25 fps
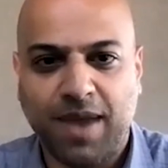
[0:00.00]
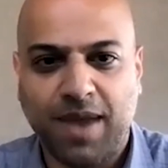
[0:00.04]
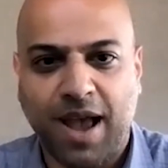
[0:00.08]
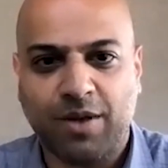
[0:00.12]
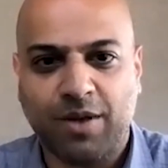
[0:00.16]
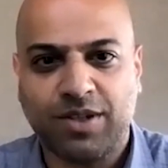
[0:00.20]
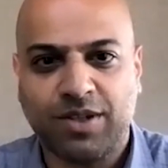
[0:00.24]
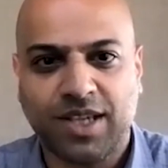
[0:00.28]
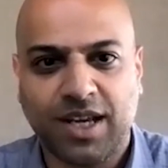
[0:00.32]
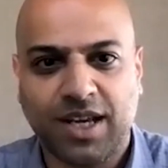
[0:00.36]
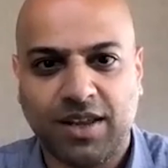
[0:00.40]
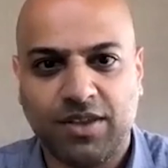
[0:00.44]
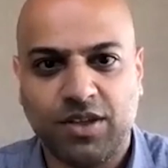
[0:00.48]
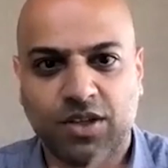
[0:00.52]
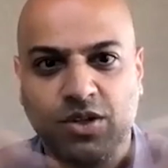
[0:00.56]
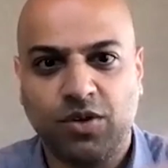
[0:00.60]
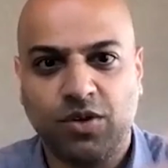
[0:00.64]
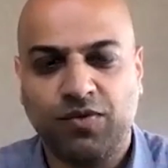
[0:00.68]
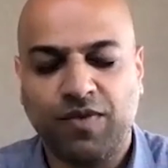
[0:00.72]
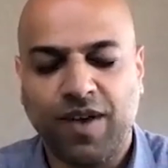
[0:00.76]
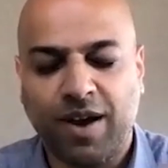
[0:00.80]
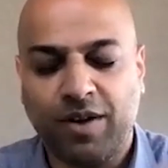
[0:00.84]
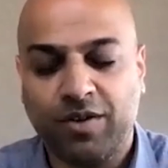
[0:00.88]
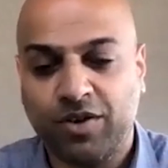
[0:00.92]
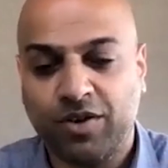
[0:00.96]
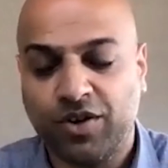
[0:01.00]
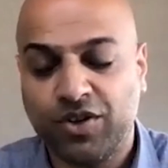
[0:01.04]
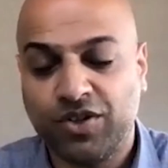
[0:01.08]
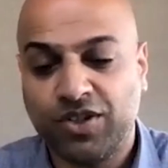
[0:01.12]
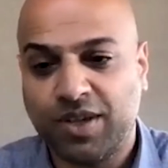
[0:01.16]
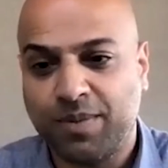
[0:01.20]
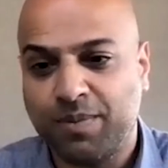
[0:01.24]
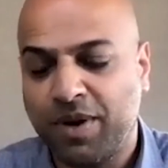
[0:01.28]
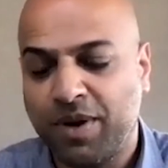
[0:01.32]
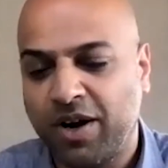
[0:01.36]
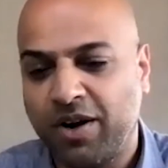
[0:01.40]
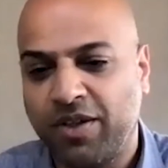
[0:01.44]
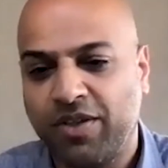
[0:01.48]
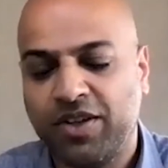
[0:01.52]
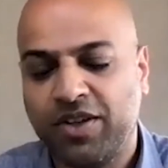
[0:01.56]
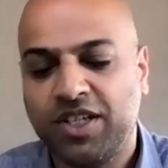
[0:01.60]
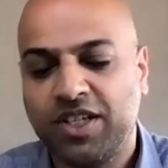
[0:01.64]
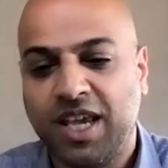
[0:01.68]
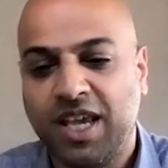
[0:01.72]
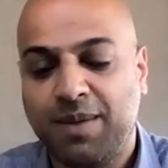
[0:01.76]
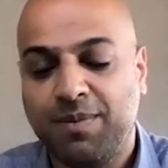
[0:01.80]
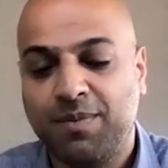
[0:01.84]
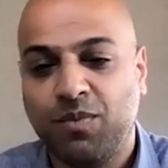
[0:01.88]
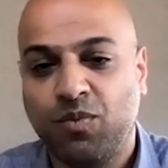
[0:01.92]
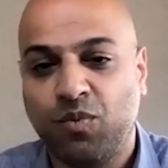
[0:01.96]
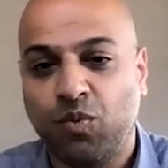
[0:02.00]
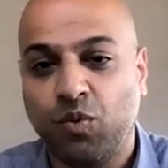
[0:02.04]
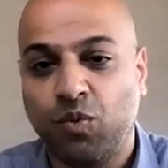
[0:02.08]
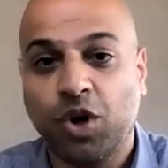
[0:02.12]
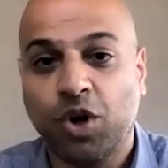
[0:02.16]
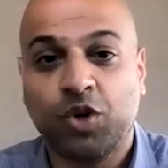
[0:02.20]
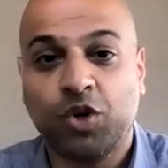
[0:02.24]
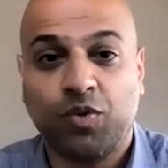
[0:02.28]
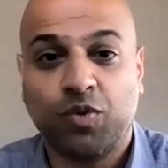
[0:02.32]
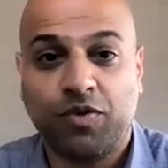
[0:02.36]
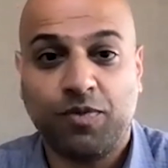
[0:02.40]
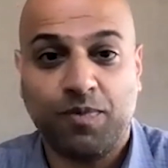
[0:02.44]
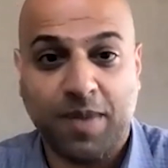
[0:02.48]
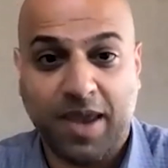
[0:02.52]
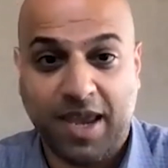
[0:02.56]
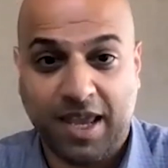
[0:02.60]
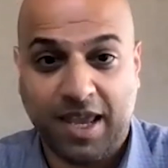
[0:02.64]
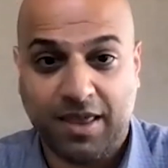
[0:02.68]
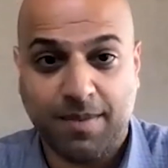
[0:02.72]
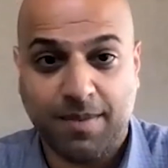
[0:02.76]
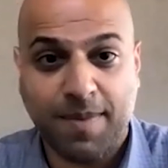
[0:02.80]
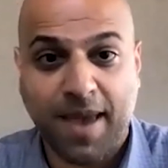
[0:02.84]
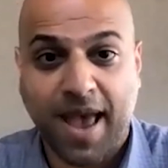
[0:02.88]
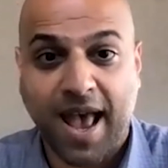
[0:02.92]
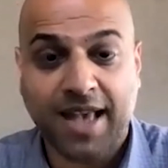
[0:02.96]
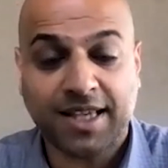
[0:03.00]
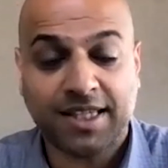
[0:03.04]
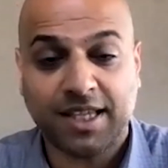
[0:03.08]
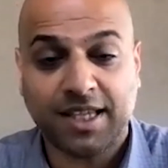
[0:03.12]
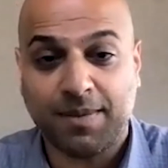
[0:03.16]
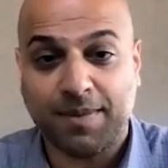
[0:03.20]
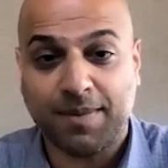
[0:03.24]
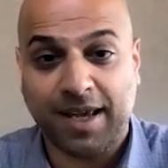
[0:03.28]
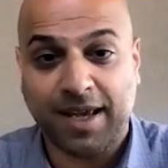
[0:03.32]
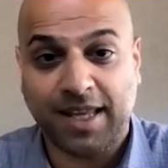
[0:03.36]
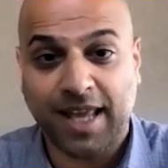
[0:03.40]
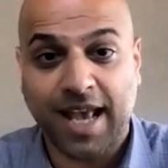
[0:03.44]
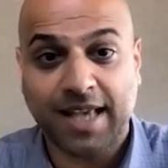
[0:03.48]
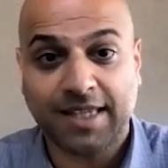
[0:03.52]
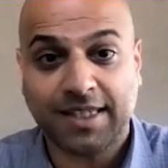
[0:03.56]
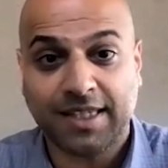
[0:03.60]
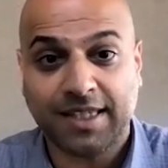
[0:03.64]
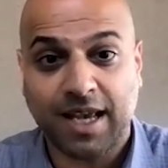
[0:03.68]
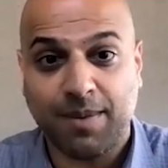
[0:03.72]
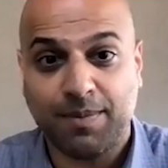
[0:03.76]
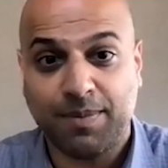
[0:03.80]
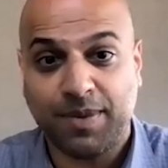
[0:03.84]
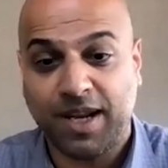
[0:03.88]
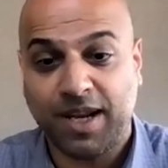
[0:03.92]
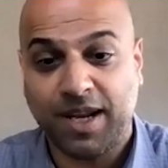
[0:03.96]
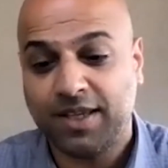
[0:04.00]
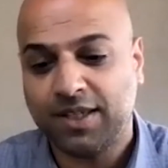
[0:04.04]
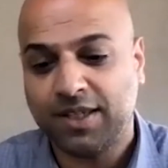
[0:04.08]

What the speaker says: outside of the 2 founders, some part of the team worked with me in the past at my last company.